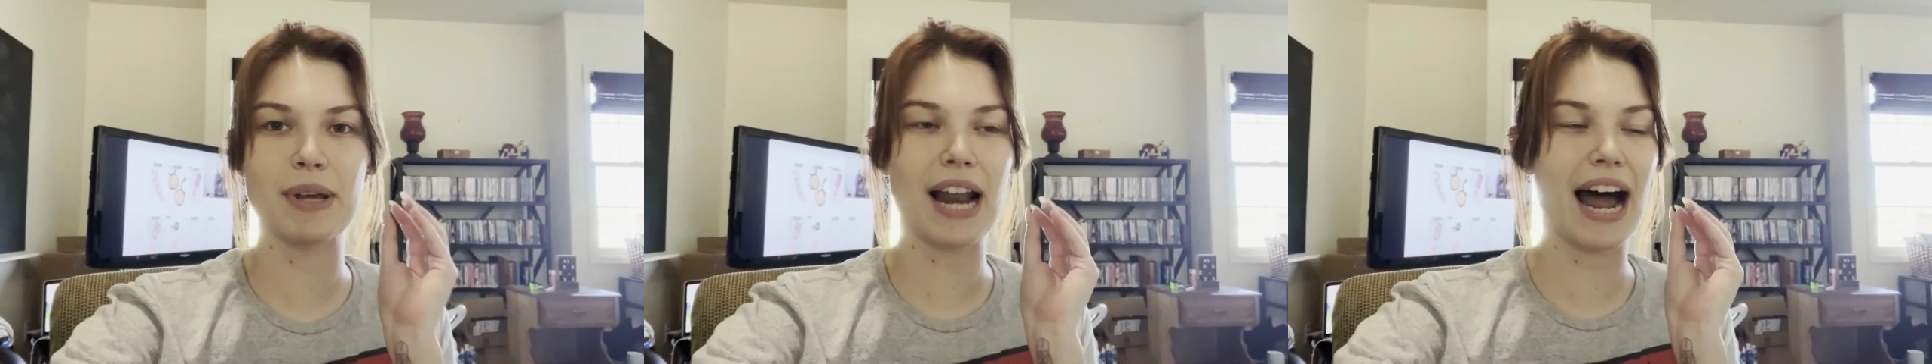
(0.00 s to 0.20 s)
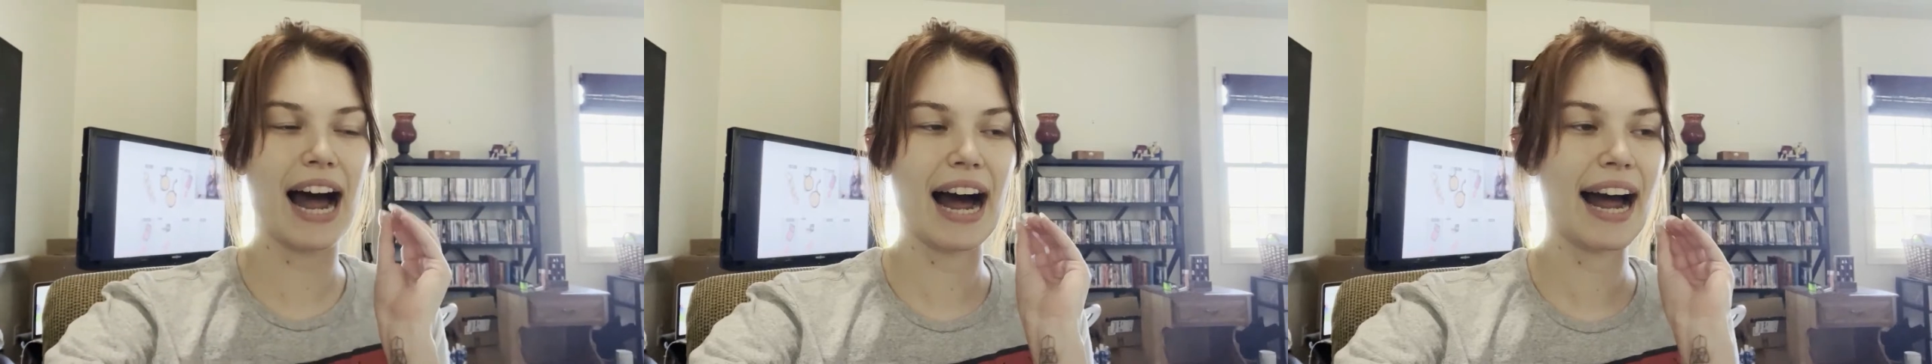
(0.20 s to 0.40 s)

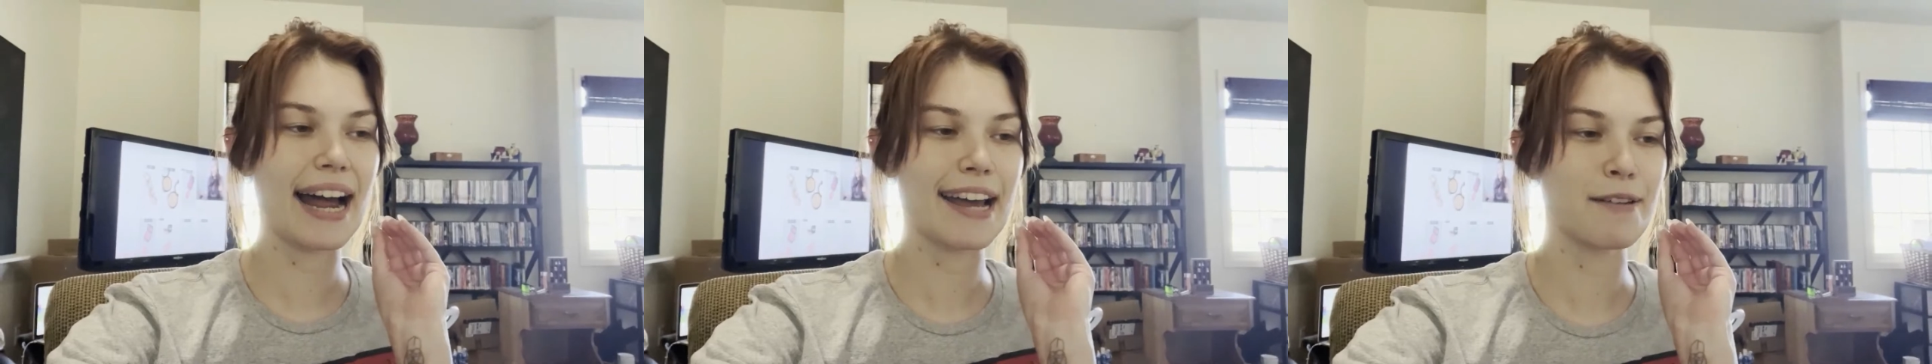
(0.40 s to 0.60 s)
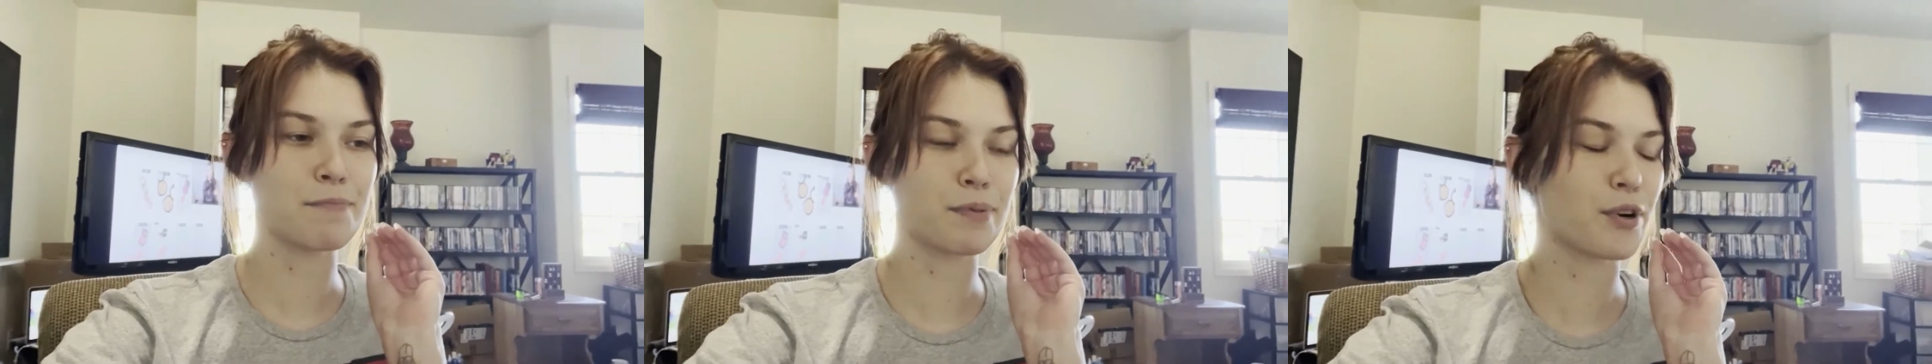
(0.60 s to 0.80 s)
but
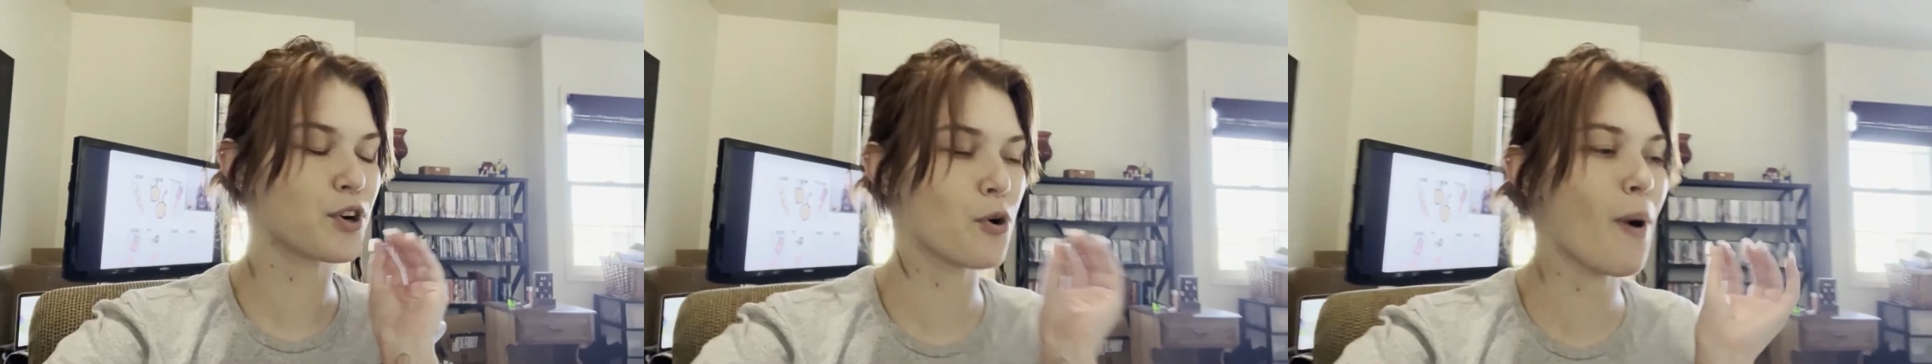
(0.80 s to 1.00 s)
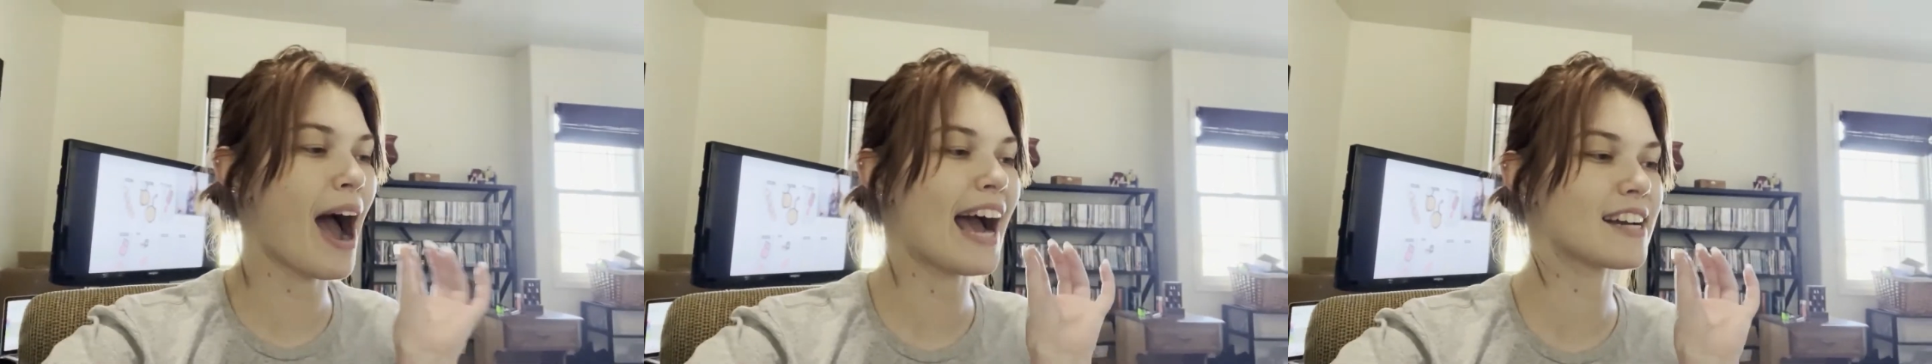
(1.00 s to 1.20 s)
I
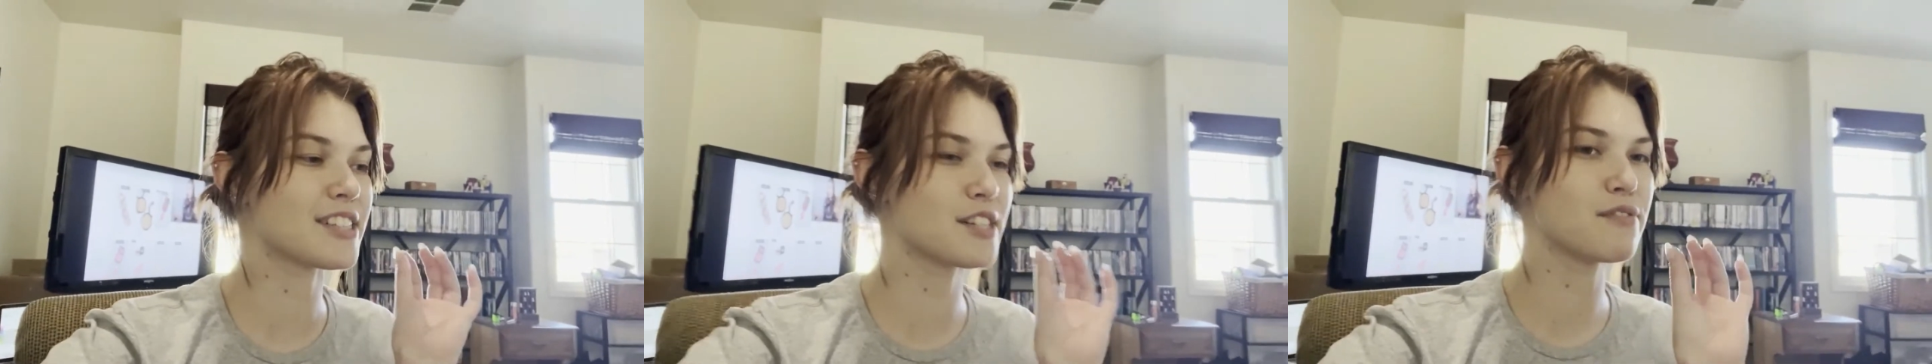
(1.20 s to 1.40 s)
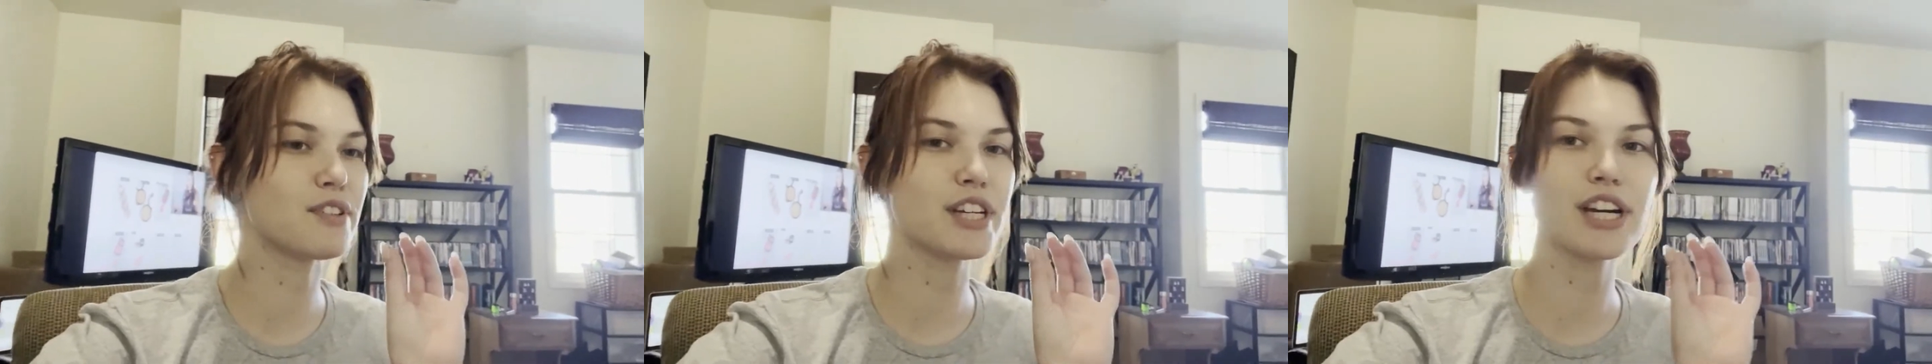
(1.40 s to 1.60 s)

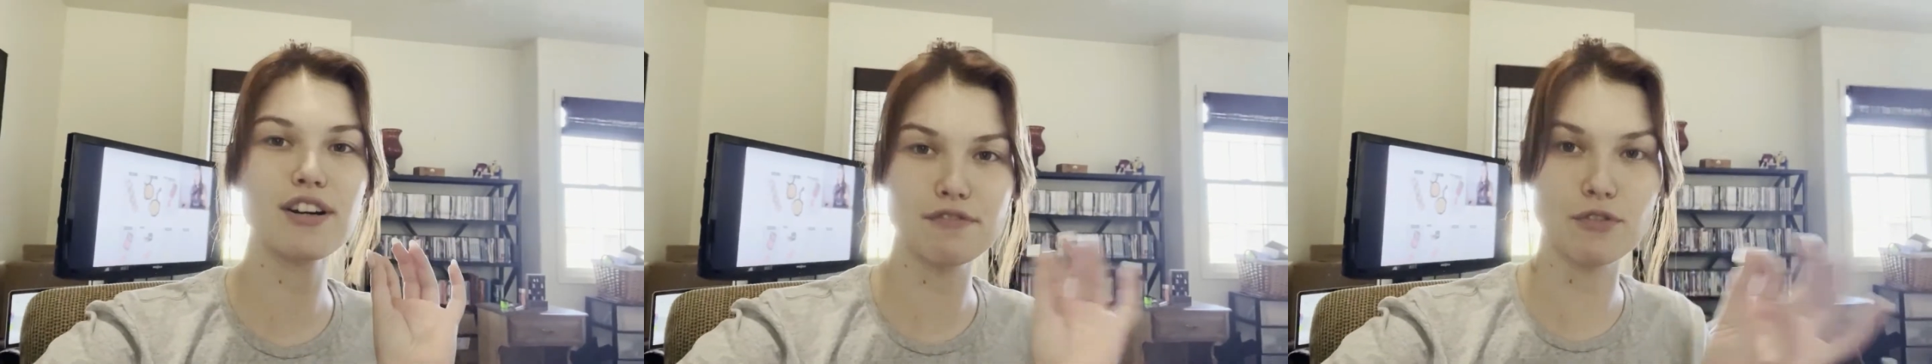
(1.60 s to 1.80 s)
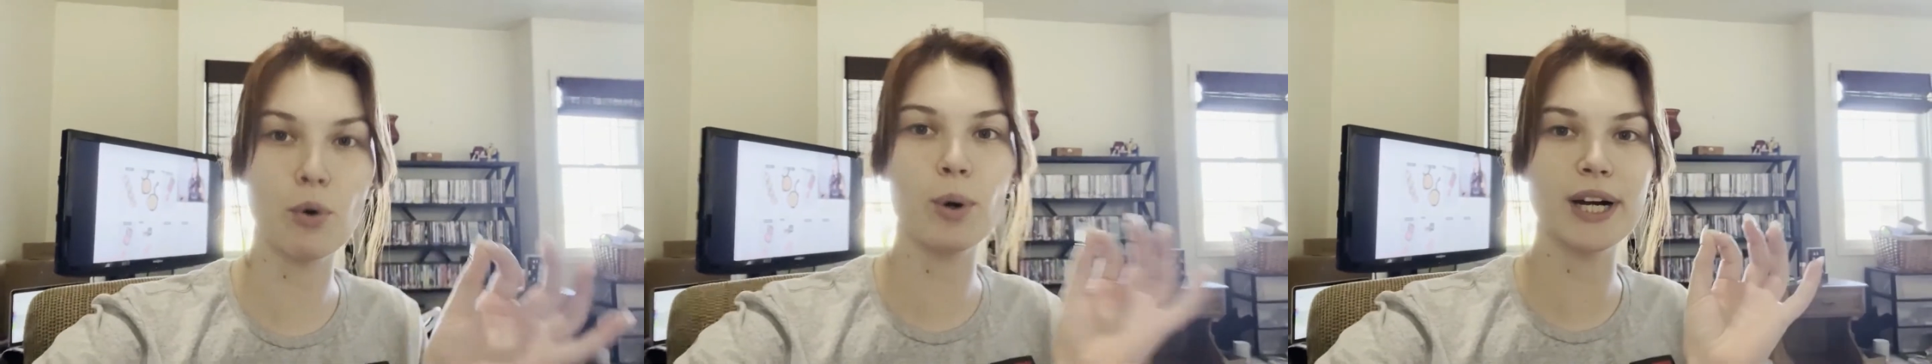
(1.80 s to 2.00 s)
proactively
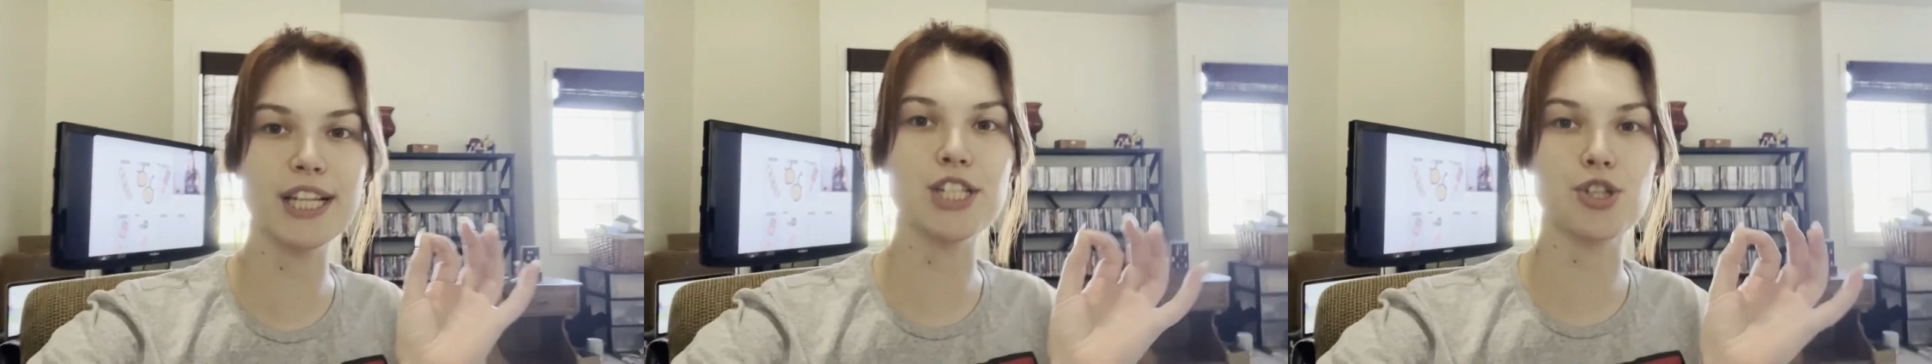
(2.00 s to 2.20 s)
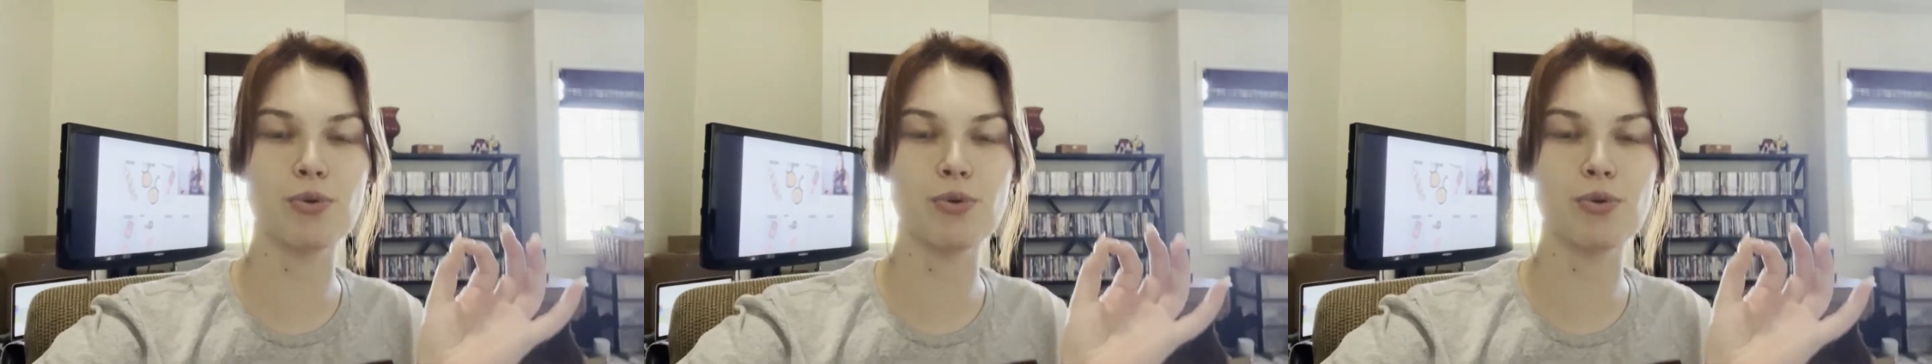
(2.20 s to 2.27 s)
avoid